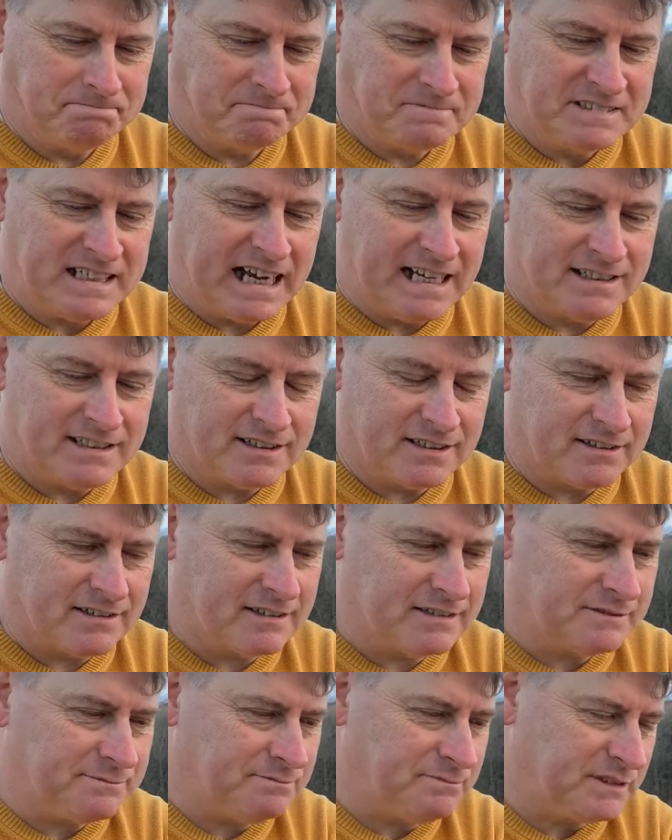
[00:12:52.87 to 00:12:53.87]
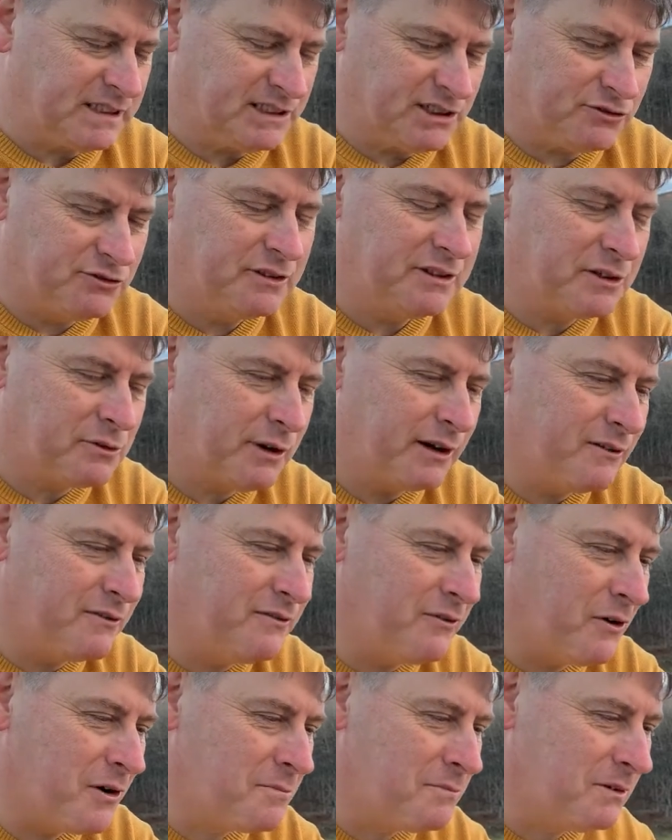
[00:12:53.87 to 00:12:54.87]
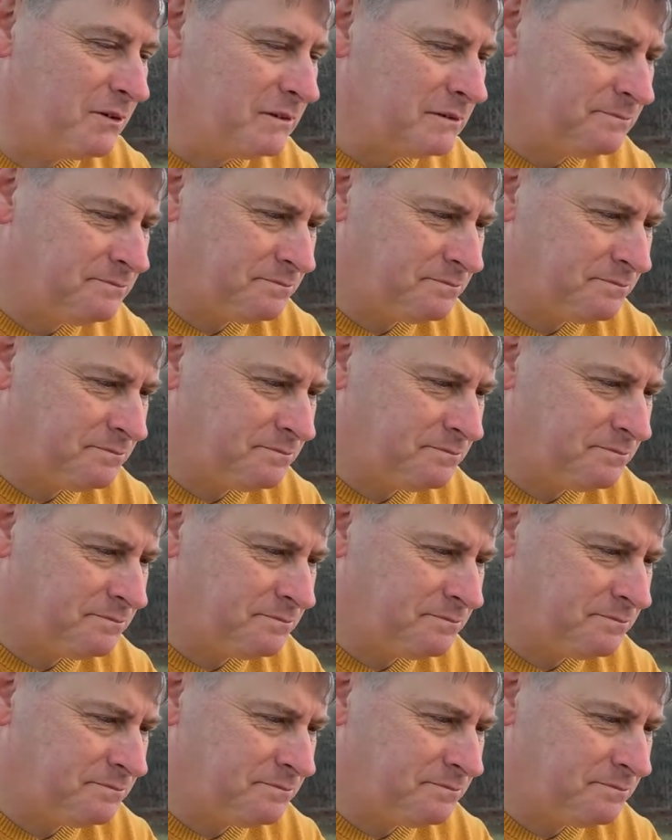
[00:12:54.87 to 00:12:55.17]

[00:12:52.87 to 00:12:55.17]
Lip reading: cantarach, because it's really quite formal.